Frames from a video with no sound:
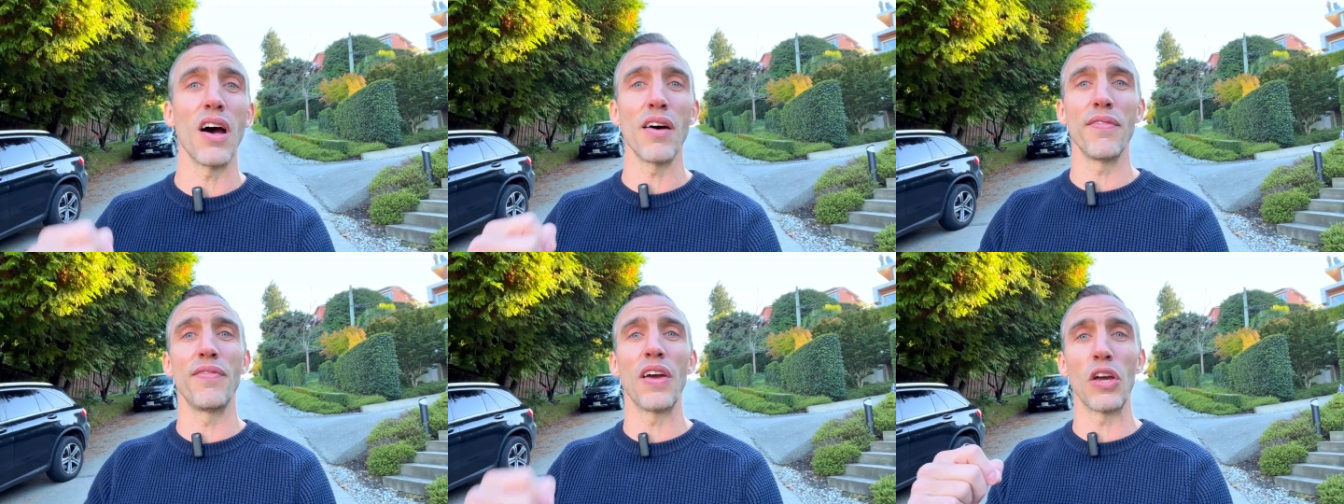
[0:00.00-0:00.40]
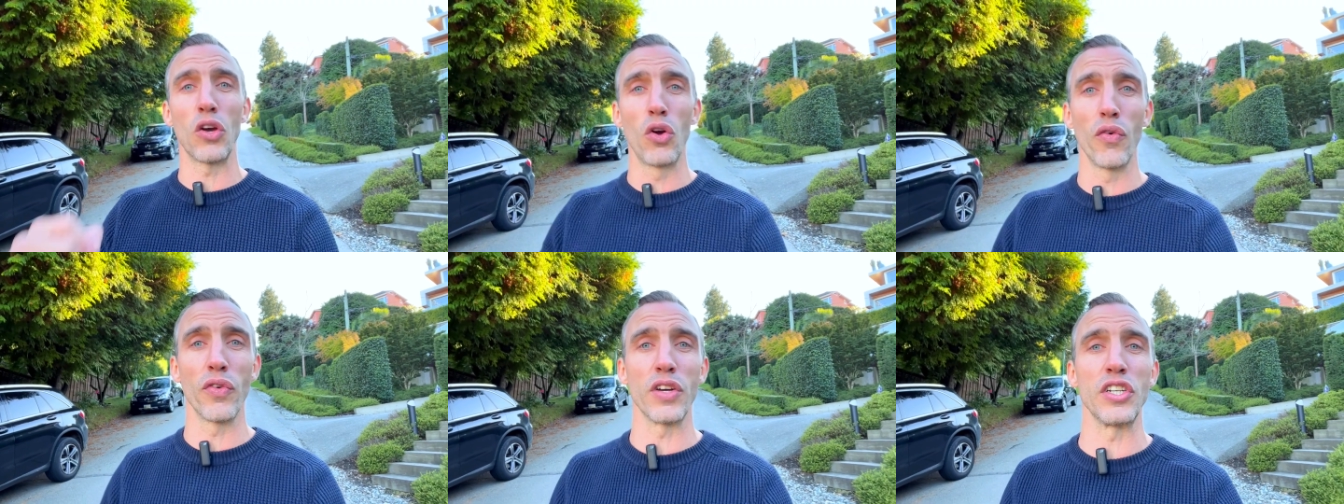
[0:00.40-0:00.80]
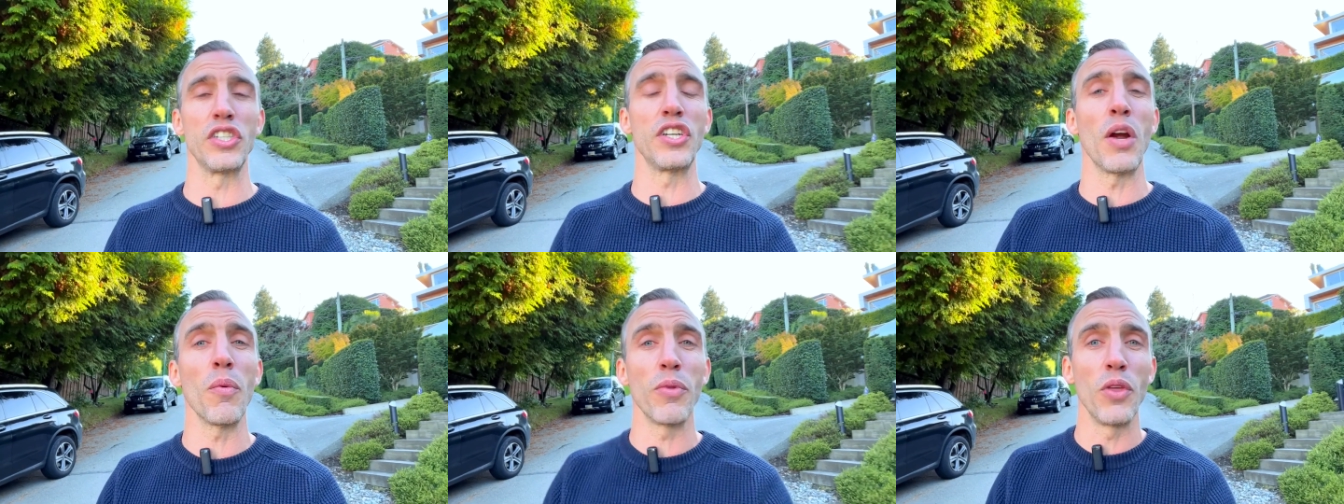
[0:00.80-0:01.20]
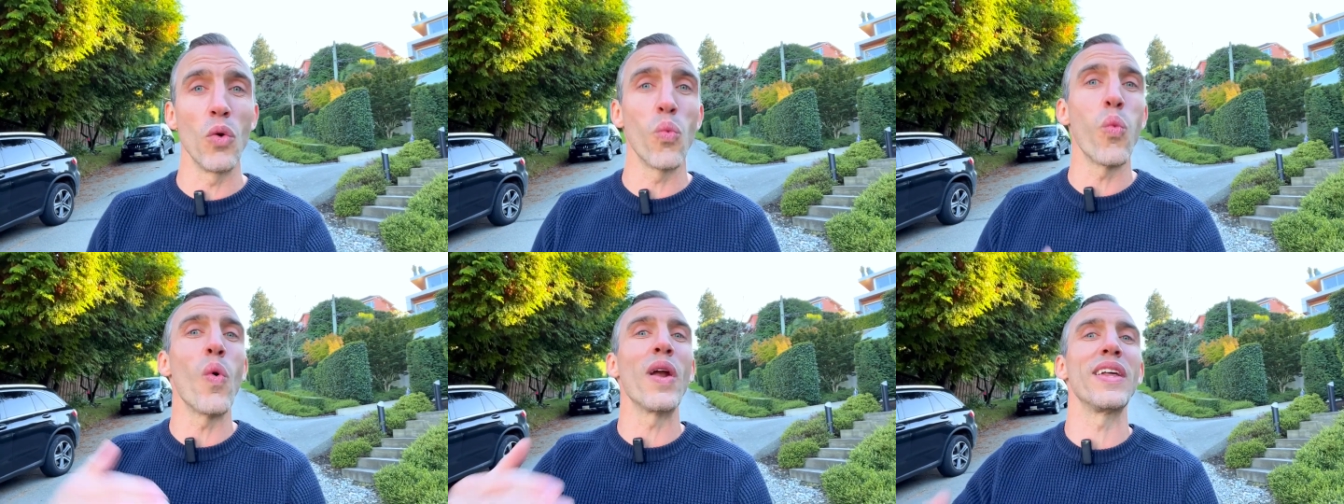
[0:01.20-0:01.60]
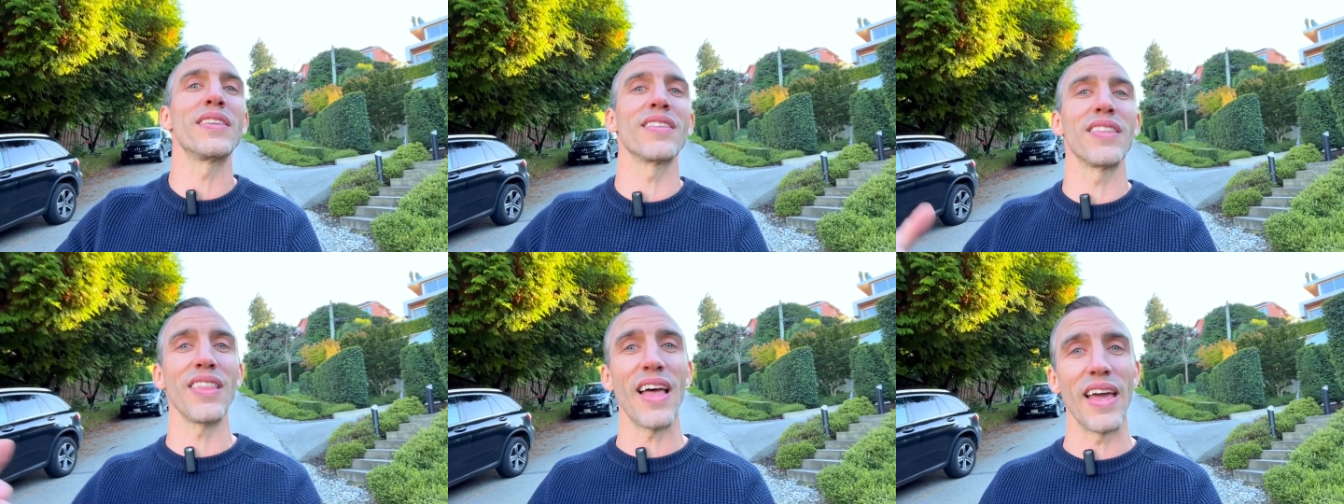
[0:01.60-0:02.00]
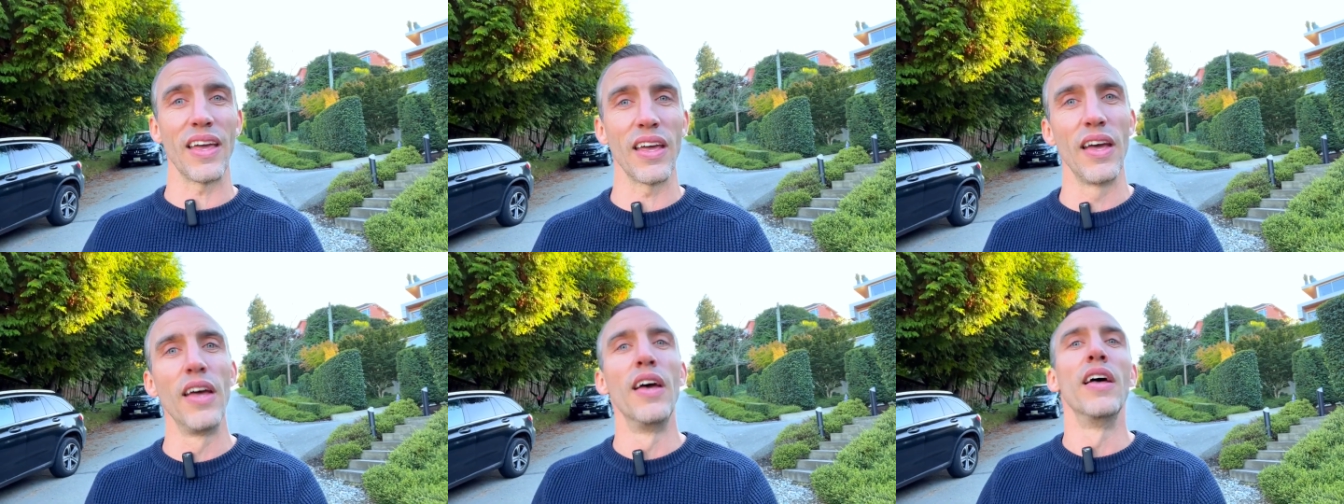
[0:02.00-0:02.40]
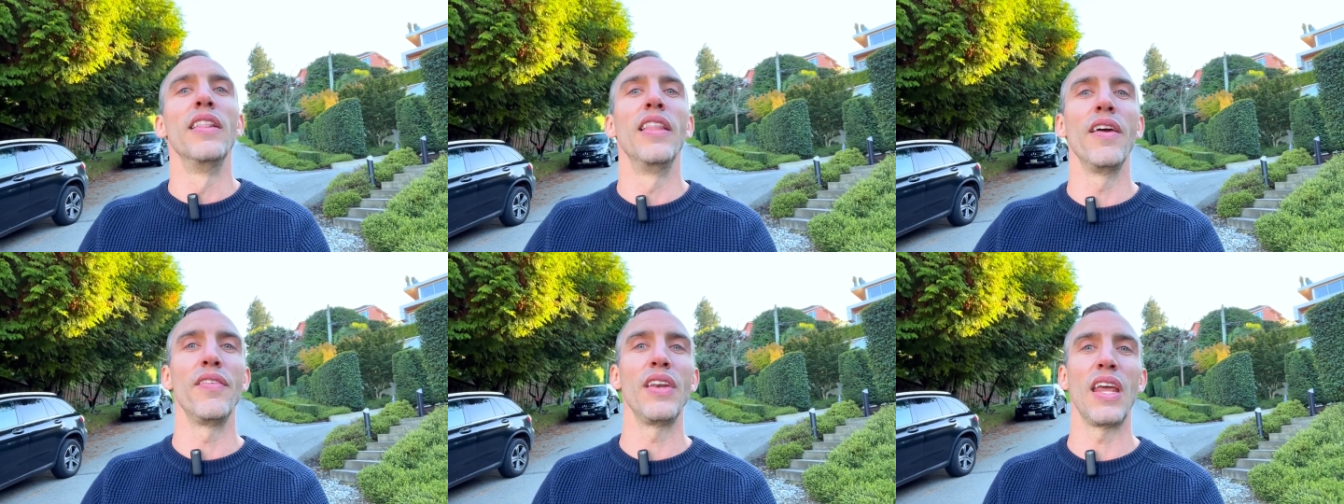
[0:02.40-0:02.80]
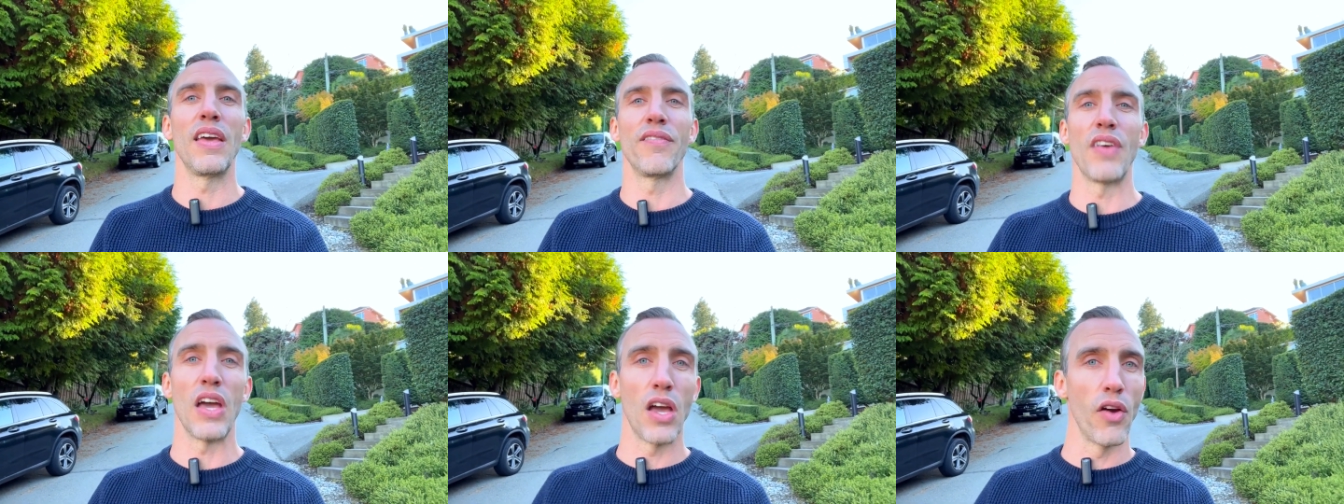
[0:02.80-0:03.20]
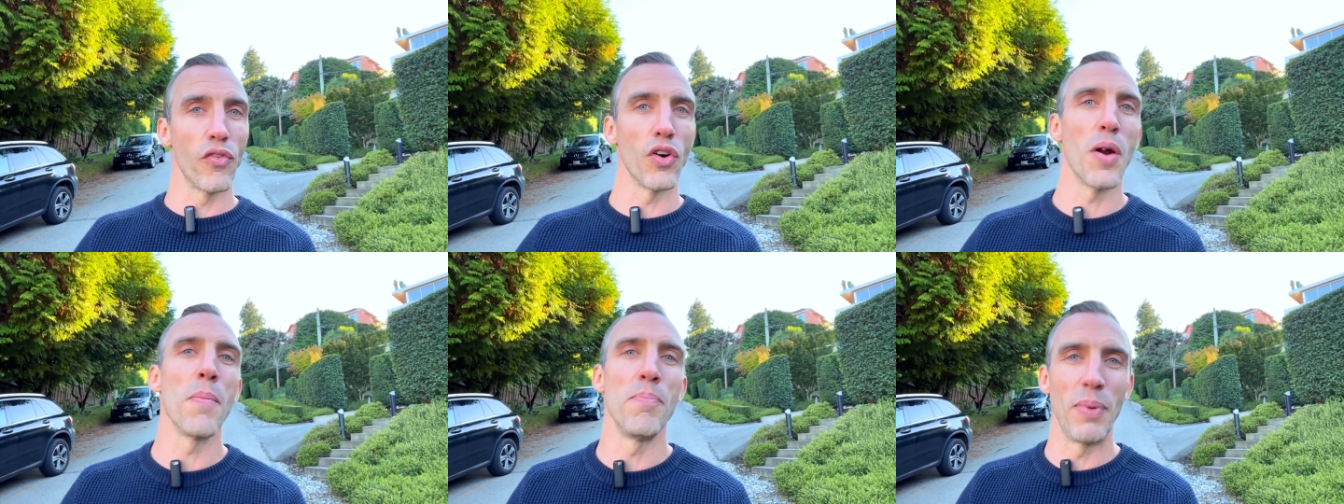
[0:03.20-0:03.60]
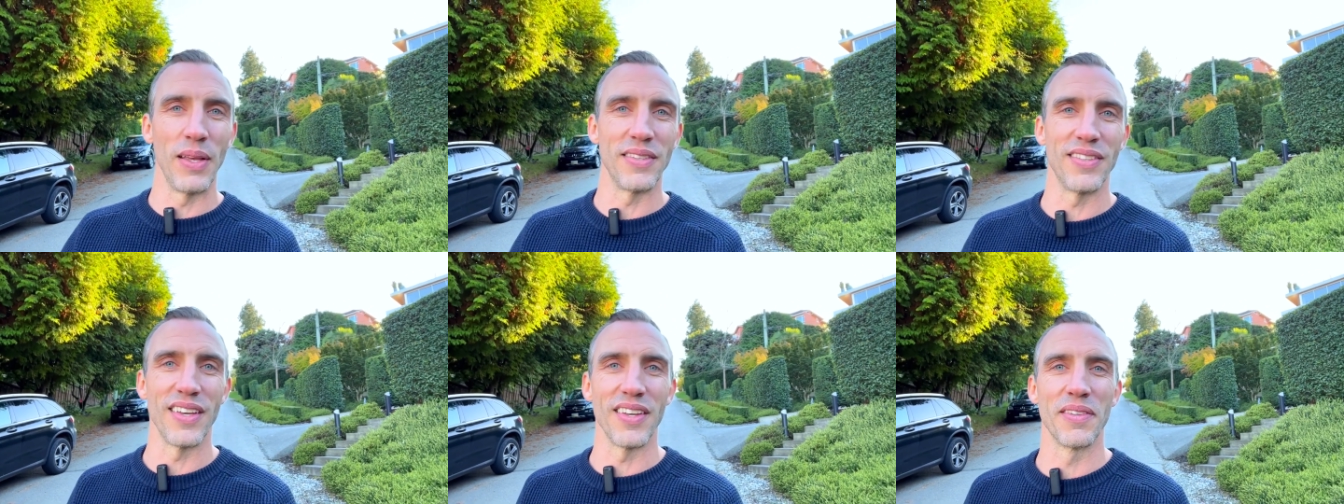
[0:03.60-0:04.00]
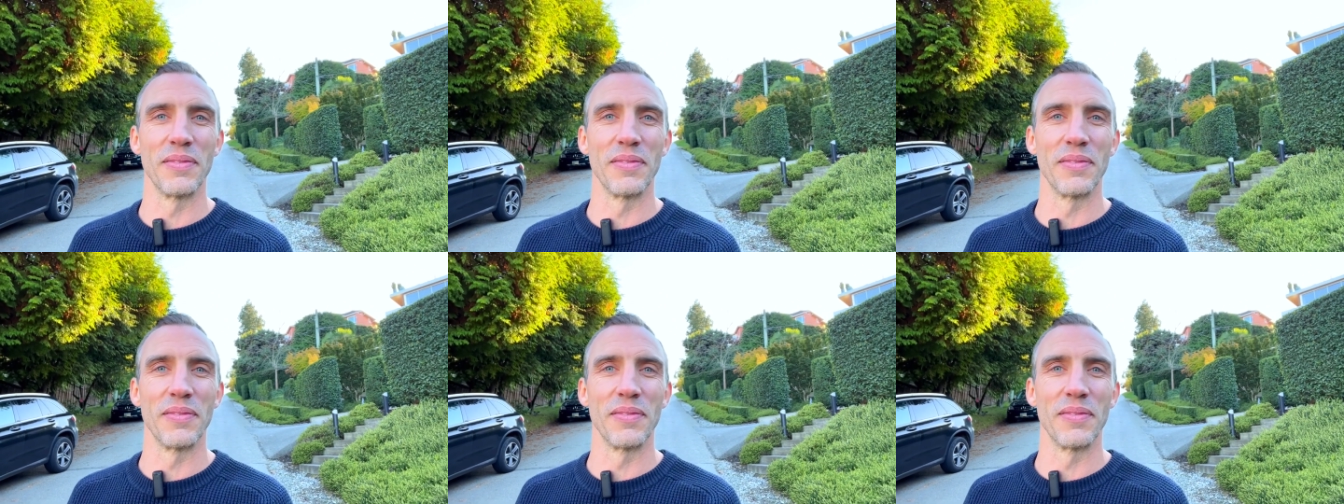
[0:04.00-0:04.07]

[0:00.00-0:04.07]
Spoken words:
of Vancouver to share with you what it's like living in Vancouver, BC.